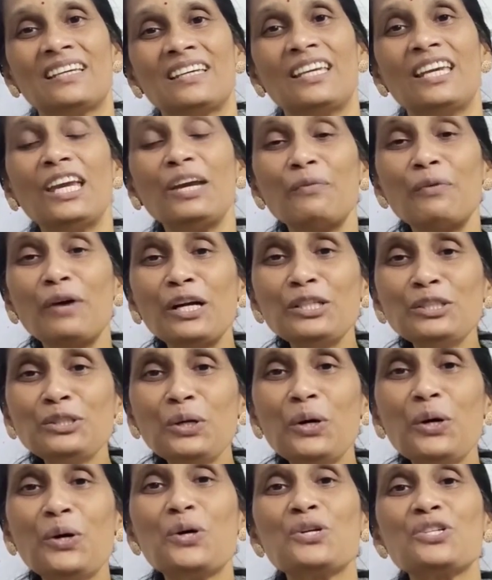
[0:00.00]
Even
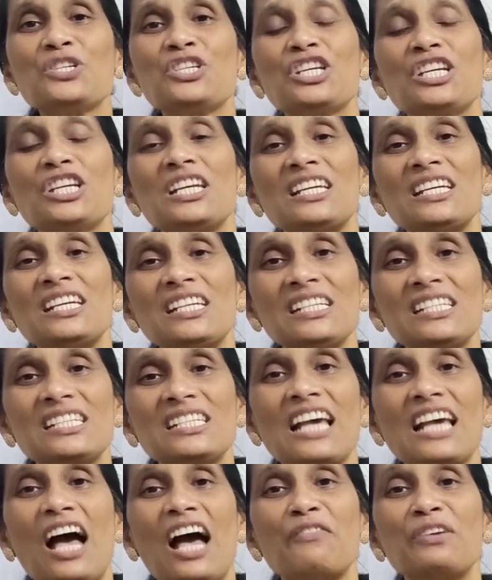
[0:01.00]
though she
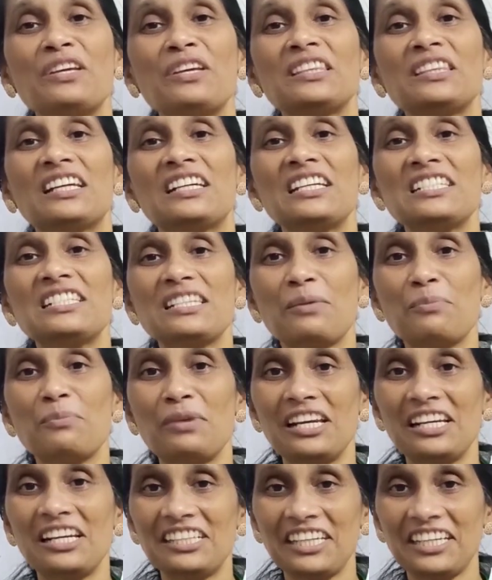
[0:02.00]
is having the
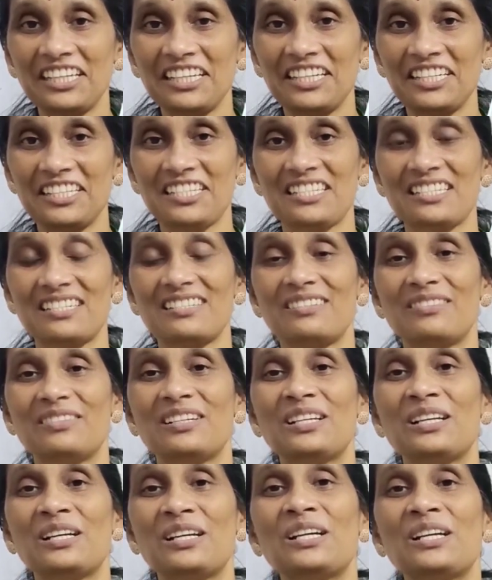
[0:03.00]
disabilities,
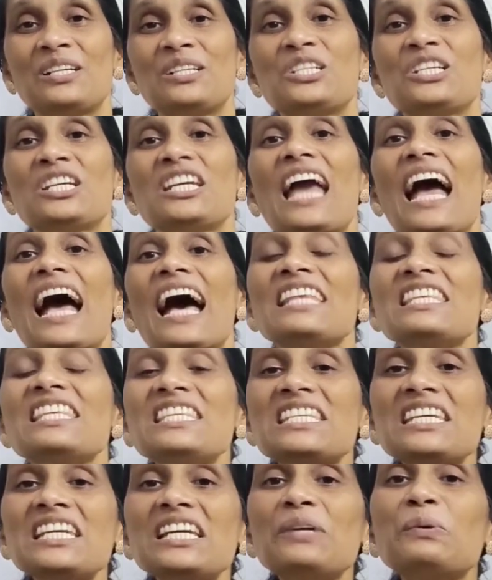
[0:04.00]
she
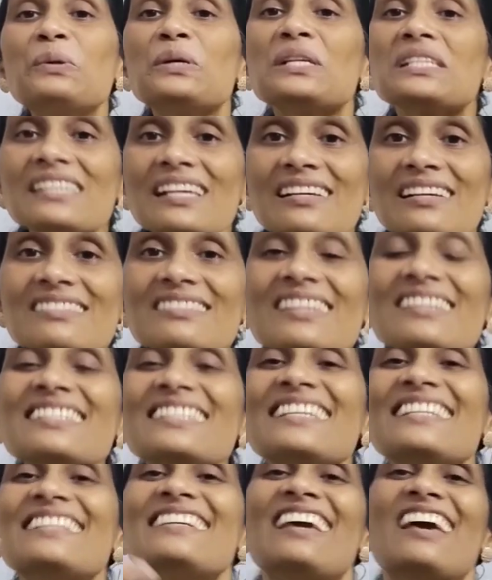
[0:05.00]
achieved
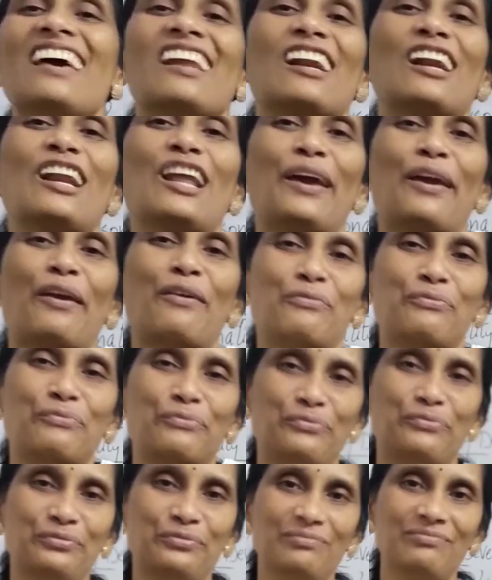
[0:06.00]
success in her life.
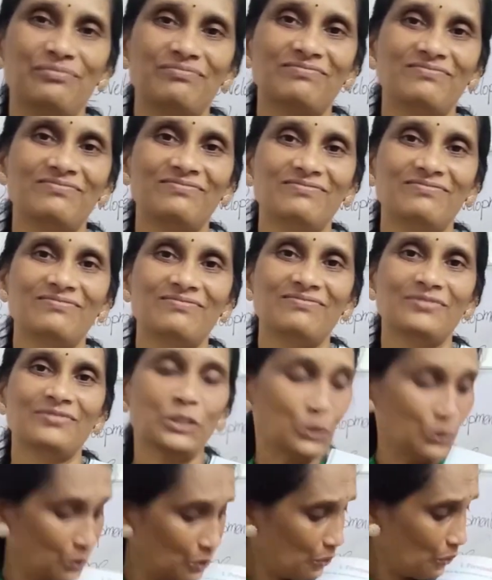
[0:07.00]

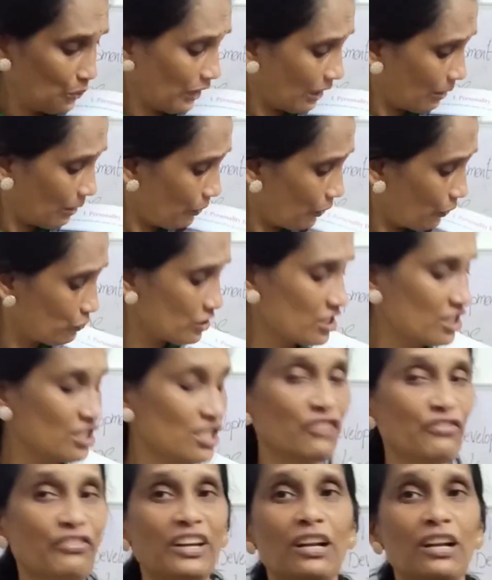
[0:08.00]
You know about
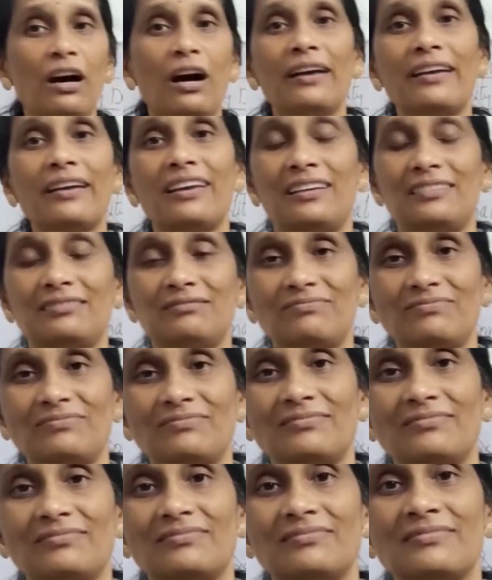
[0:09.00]
Stephen Hawking,
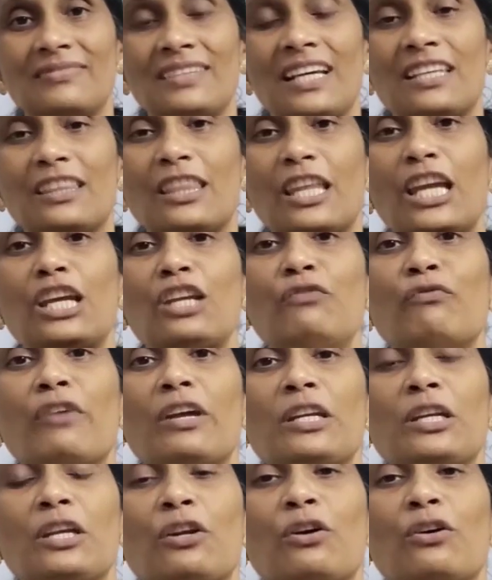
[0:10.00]
the
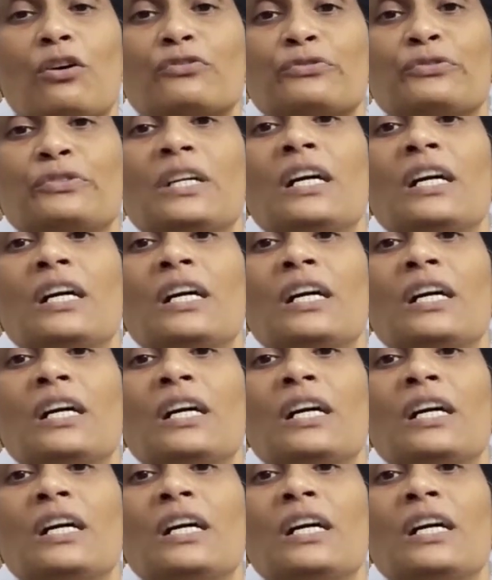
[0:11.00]
inventor of